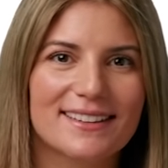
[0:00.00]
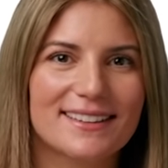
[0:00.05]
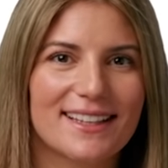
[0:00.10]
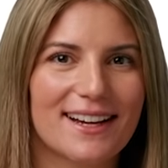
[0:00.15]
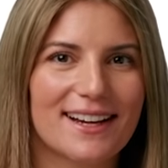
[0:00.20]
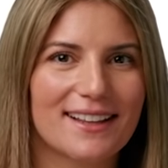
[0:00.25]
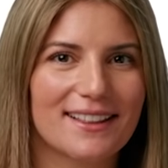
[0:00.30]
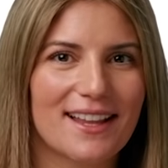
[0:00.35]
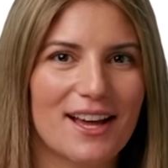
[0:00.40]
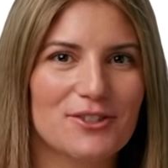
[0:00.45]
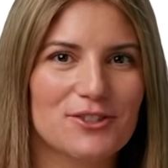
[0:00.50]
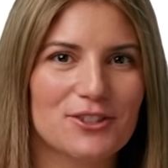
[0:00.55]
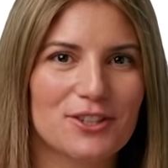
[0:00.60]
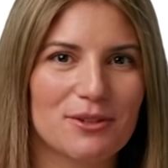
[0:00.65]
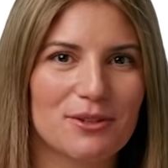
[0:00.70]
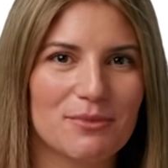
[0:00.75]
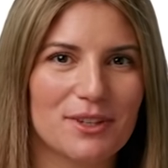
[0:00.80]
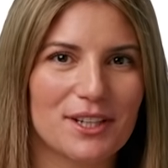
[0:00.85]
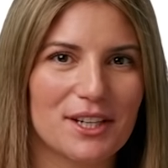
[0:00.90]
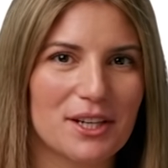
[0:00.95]
that allows
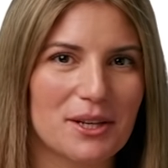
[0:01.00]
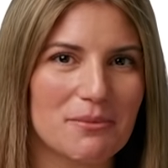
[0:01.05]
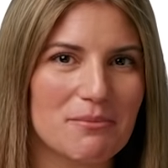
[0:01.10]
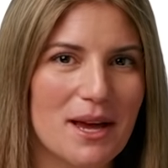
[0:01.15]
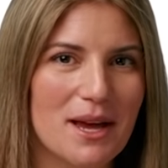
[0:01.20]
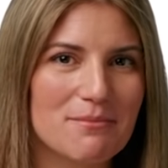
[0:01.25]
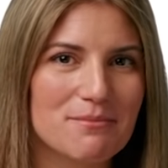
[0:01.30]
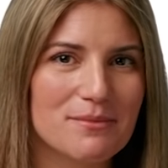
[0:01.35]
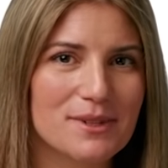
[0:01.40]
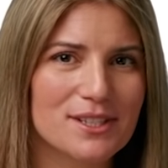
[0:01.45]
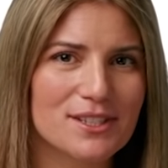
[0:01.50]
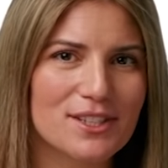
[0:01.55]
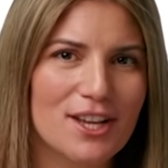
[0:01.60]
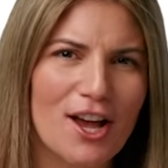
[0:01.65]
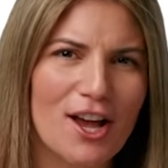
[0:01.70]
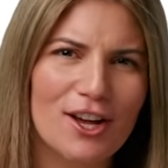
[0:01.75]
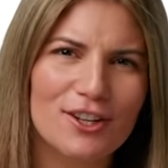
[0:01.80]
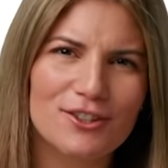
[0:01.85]
community members